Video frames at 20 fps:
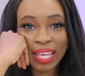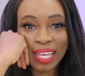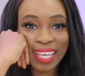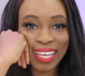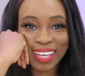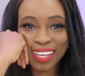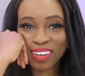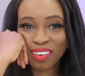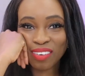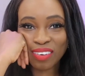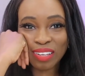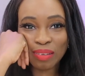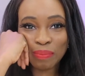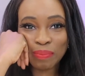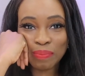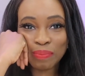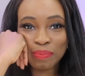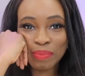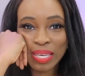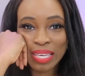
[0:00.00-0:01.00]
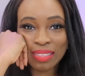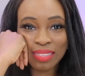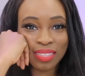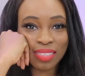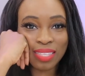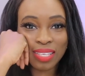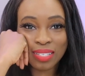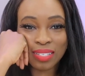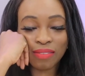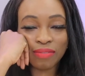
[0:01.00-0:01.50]
it can only mean that
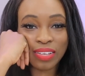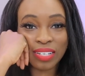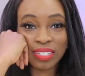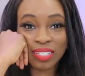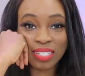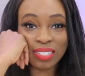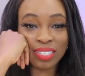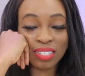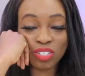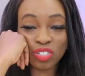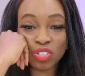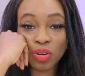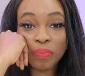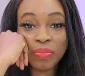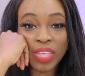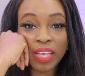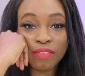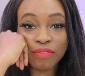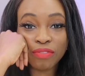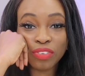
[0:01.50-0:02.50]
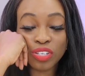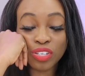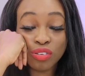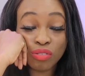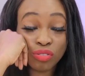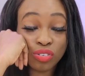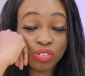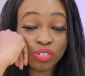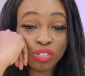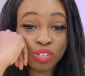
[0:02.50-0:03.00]
there's a fantastic job there for
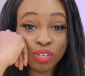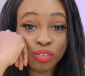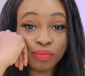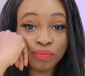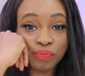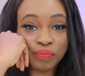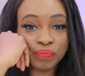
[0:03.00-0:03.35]
you to do.